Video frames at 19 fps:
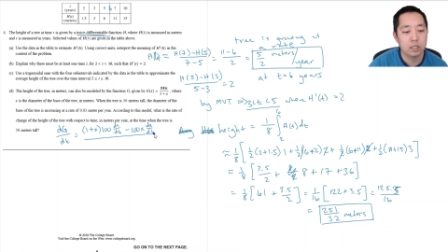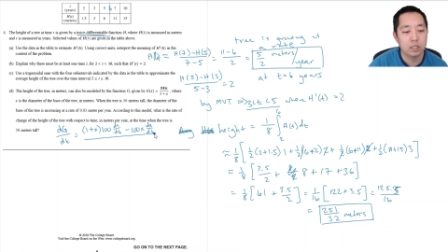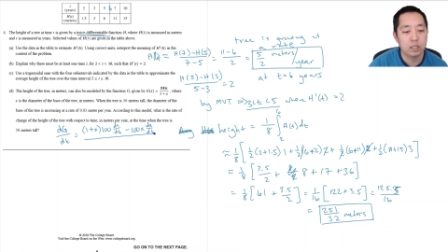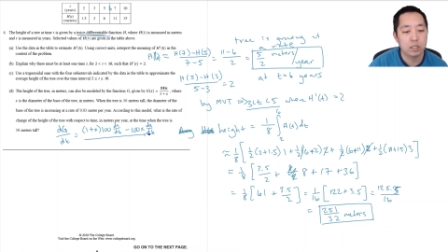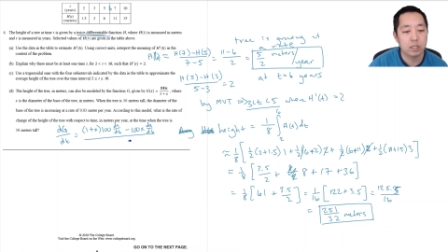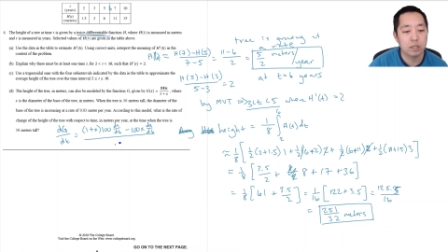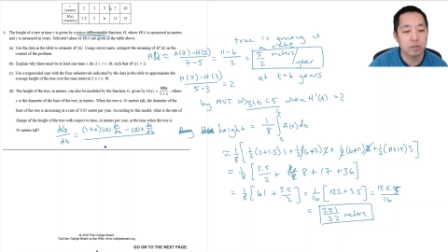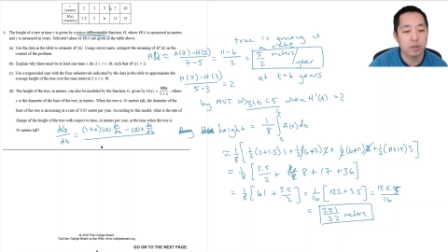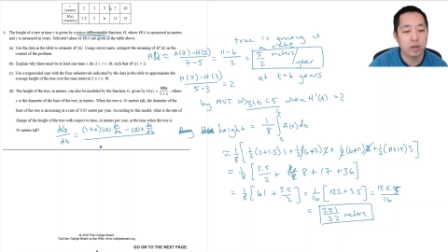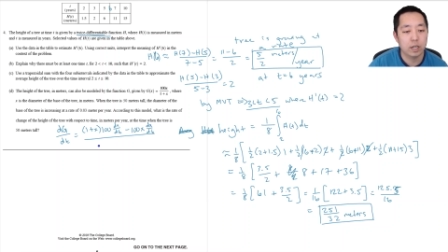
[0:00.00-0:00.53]

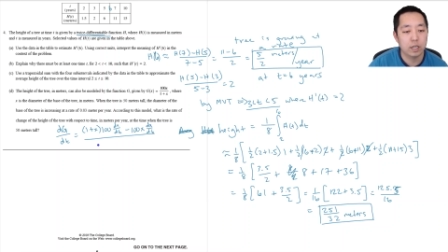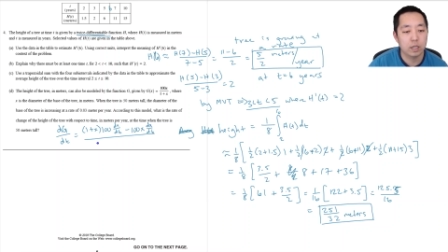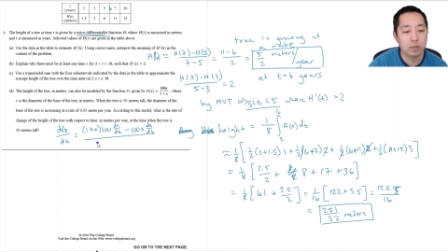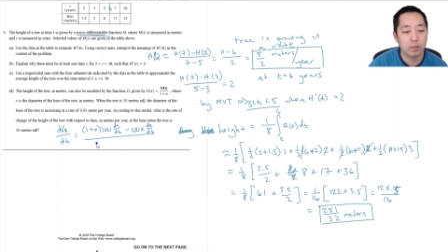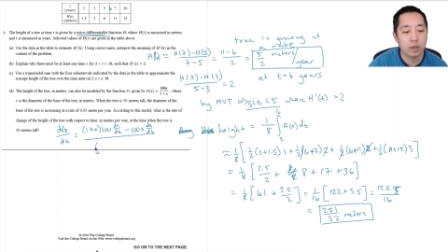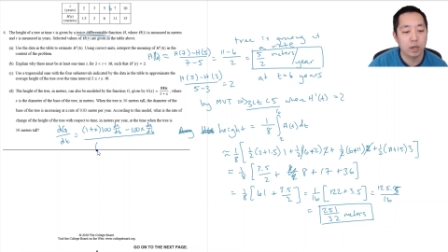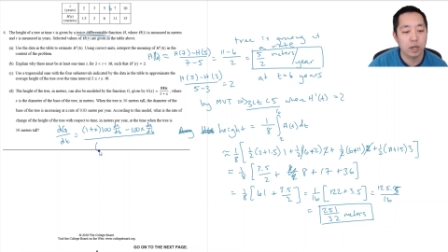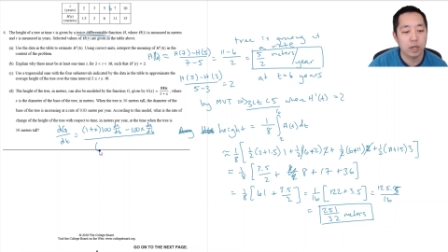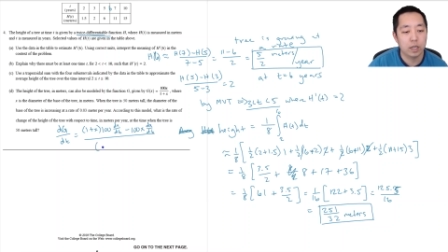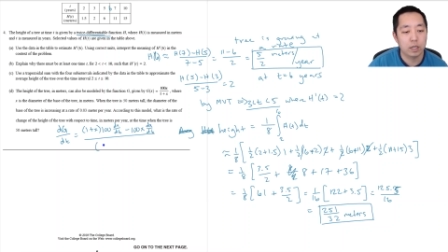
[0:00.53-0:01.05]
divided
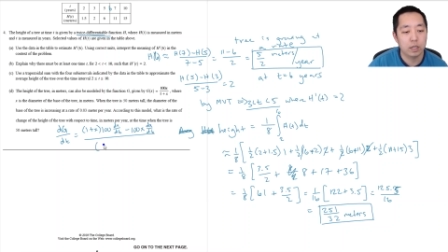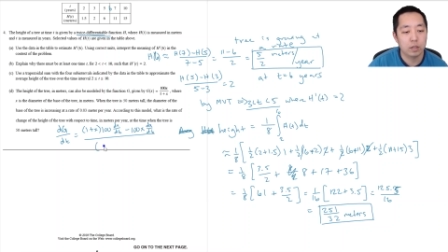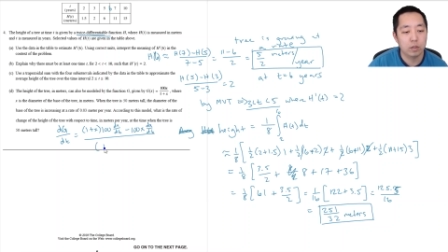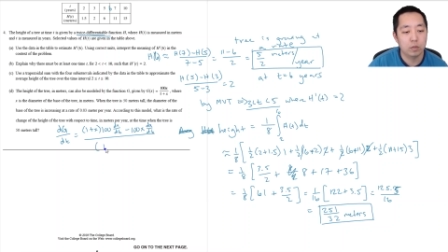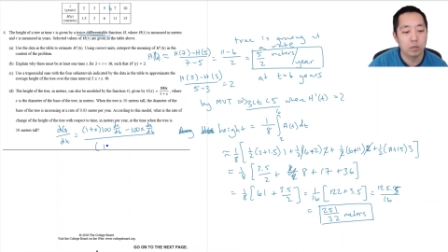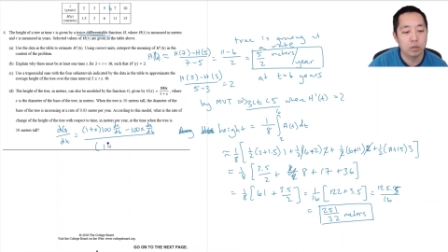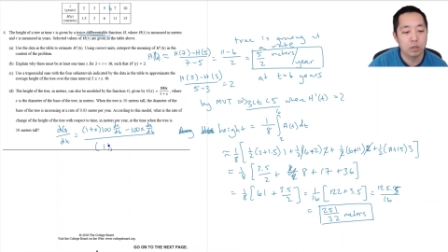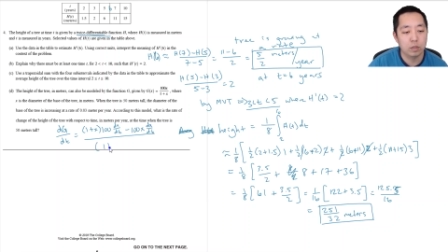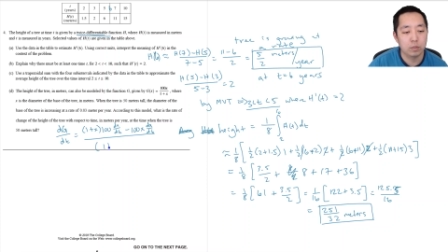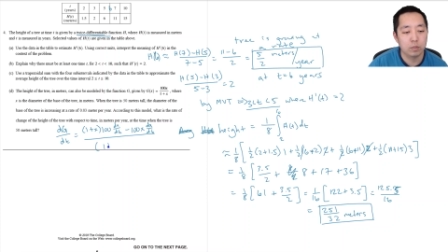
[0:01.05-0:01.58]
by
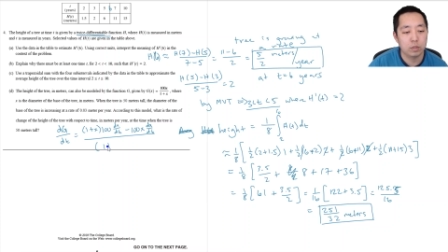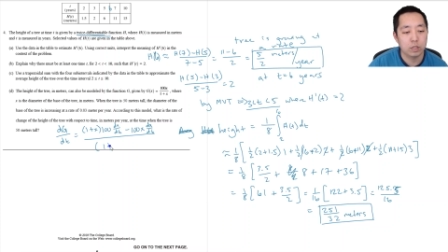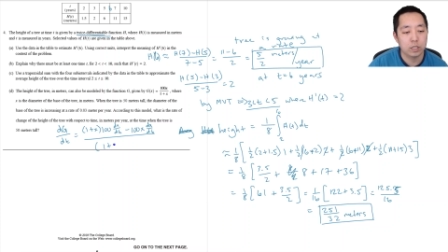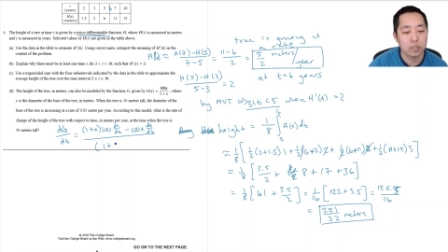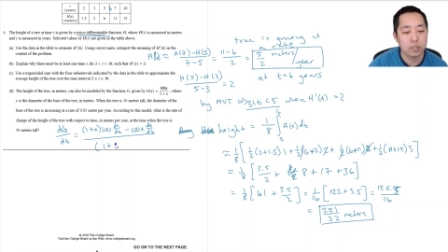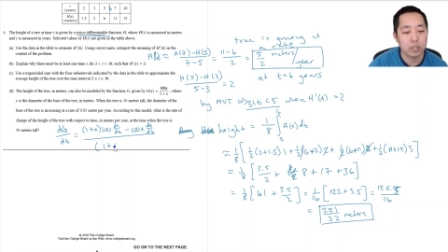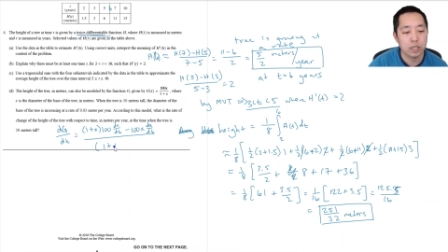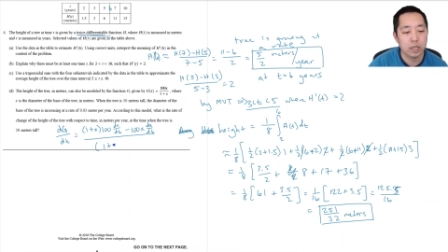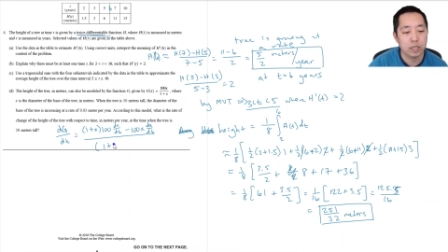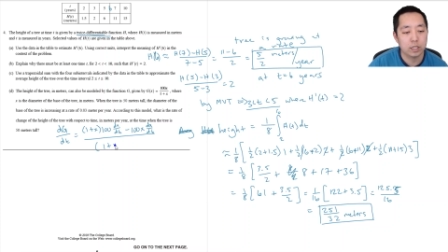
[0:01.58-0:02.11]
one
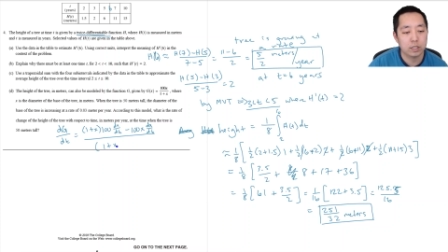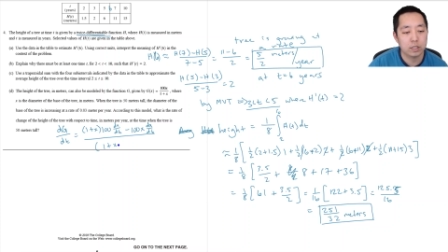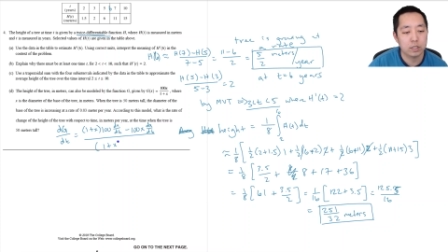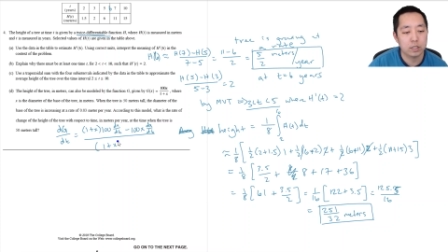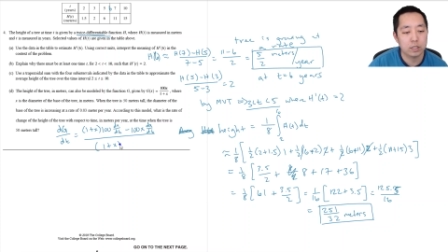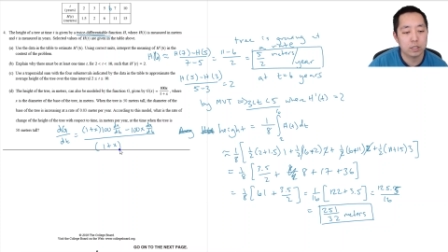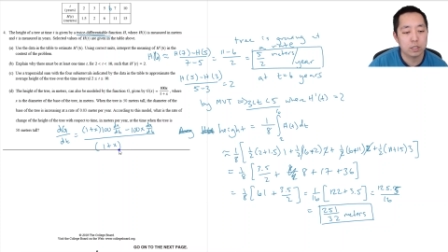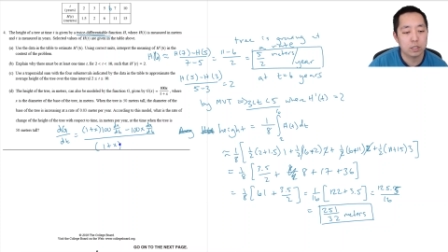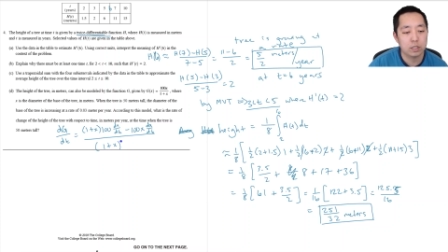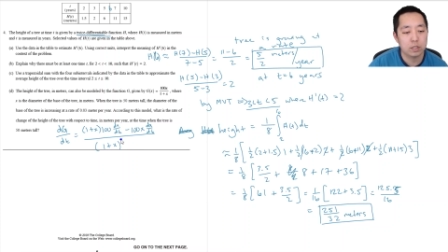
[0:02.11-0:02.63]
plus
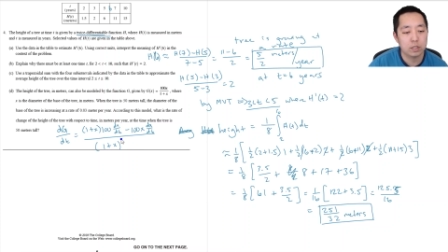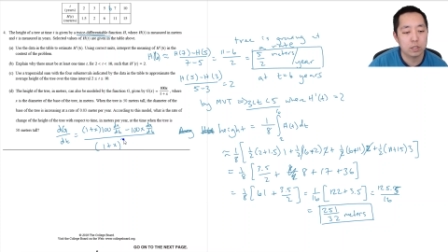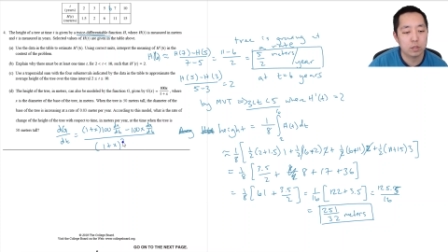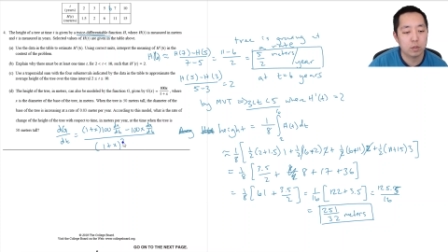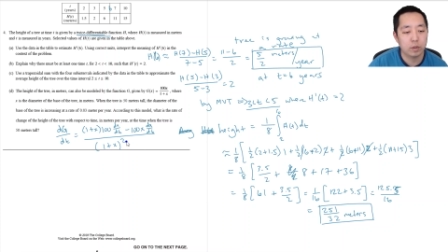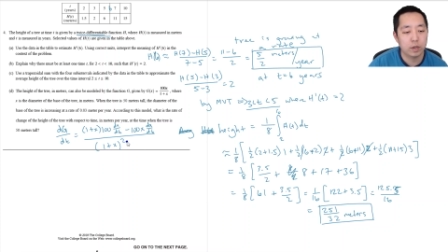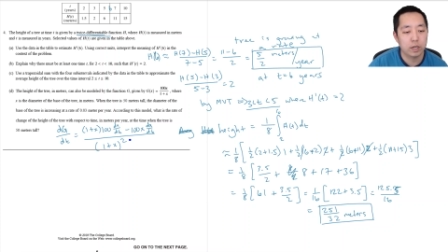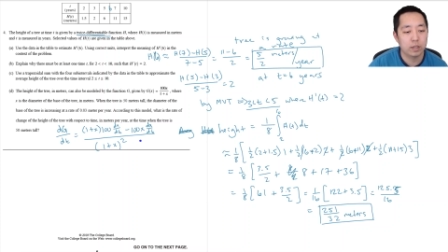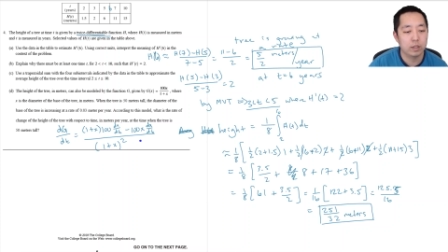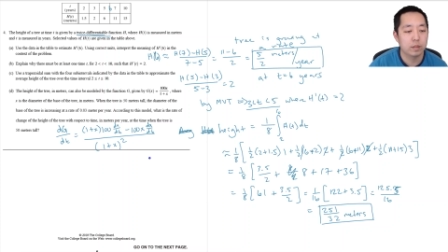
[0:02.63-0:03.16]
x
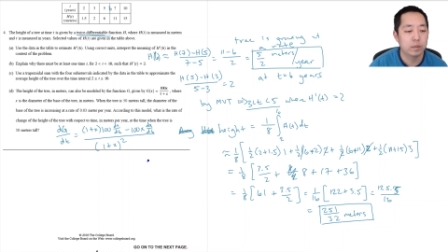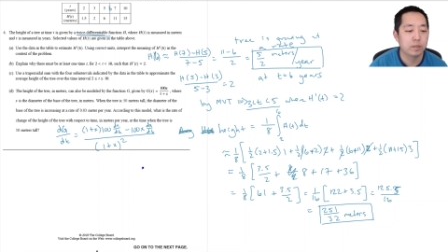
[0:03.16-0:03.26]
squared.